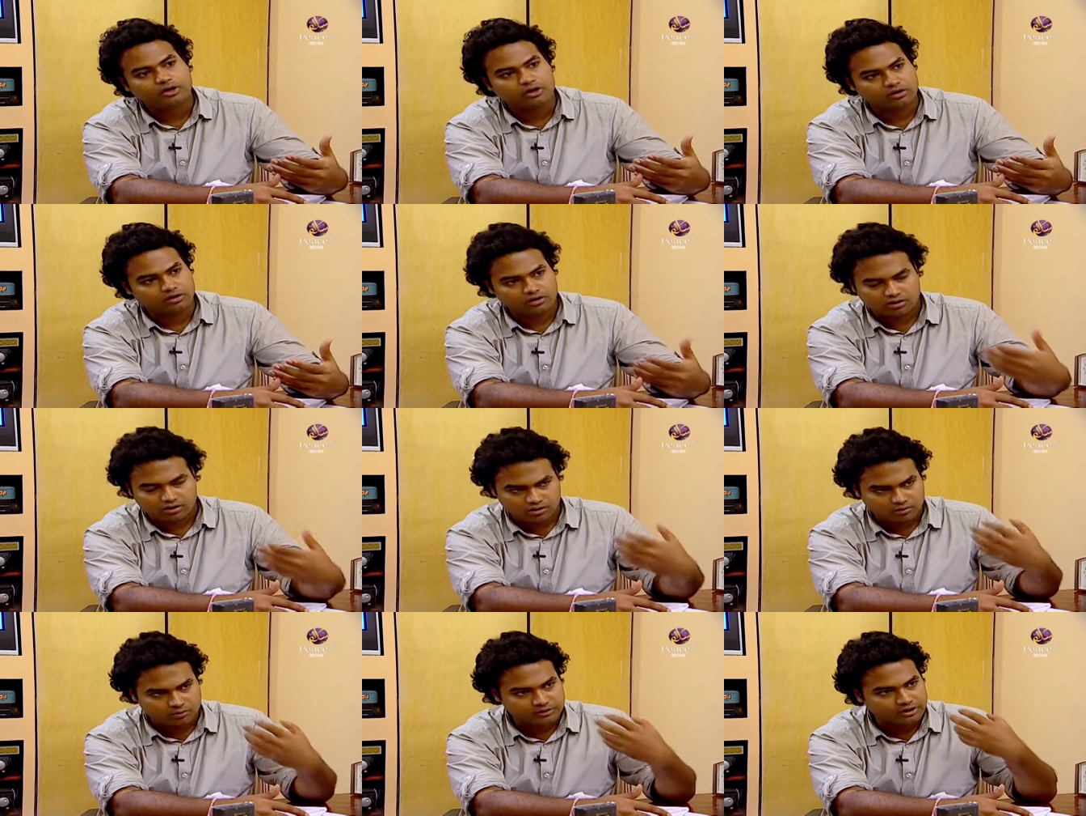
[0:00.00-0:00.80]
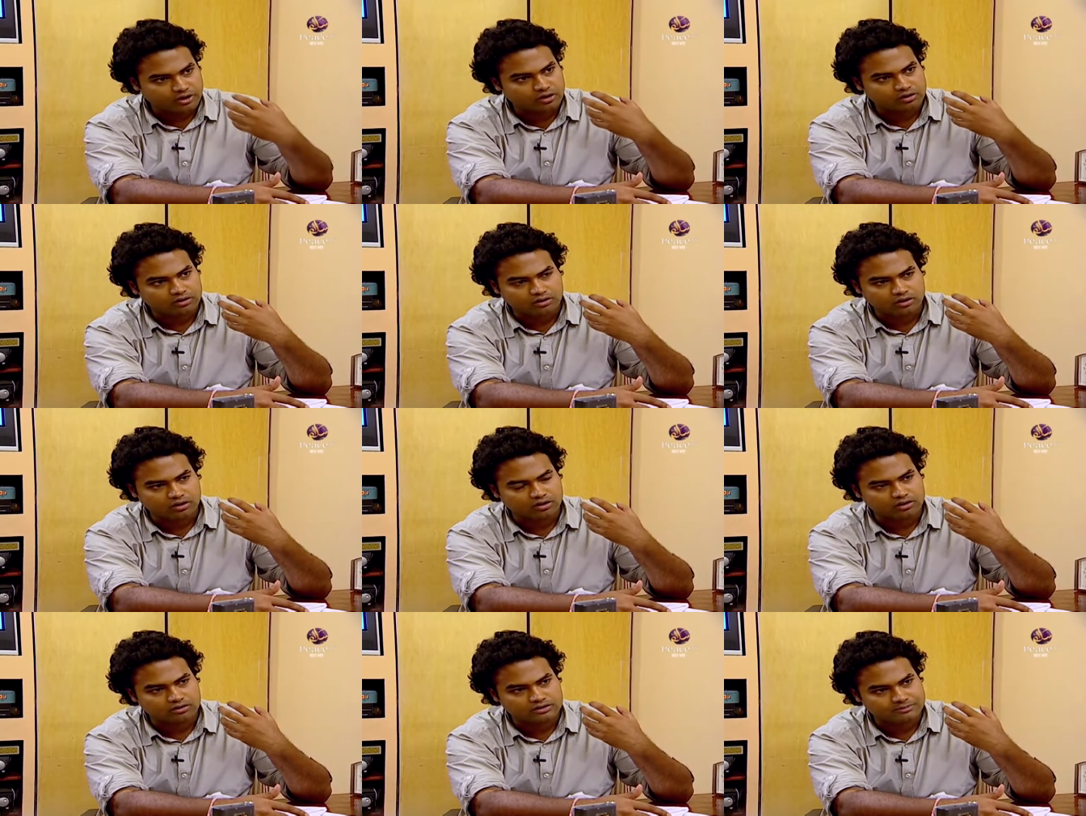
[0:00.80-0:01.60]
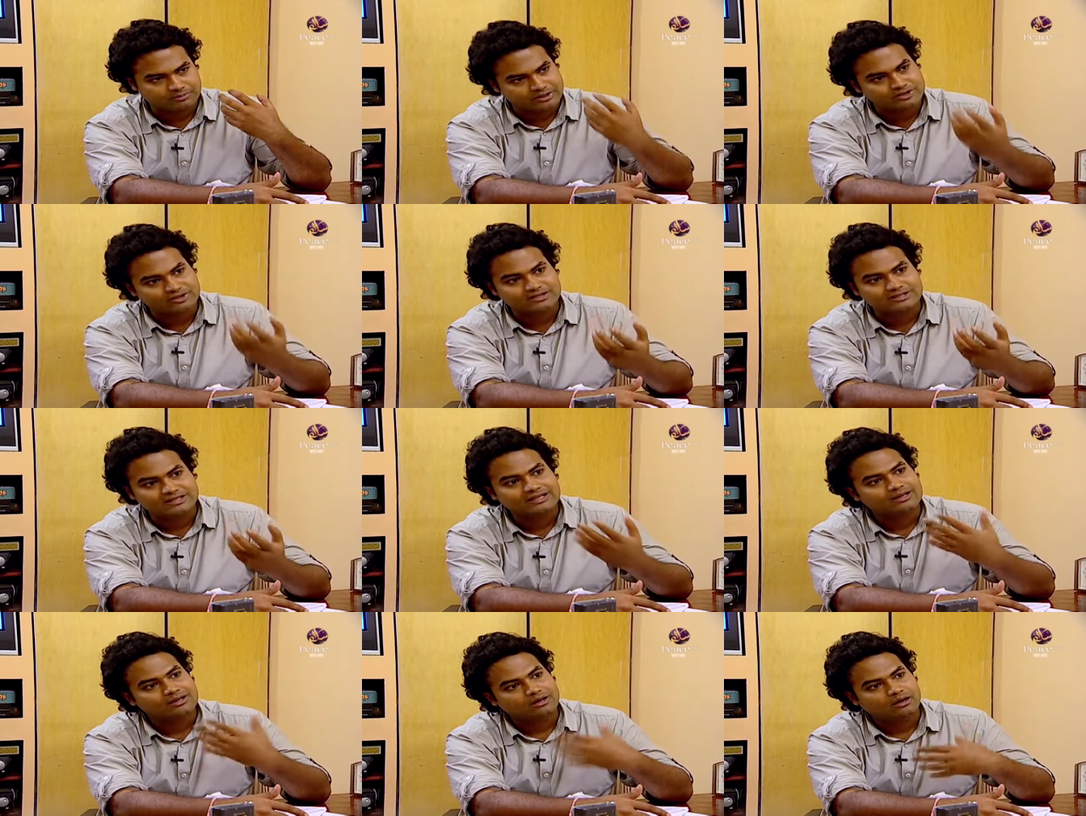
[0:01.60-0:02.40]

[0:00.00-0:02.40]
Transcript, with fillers: with your, uh, with your uh, speeches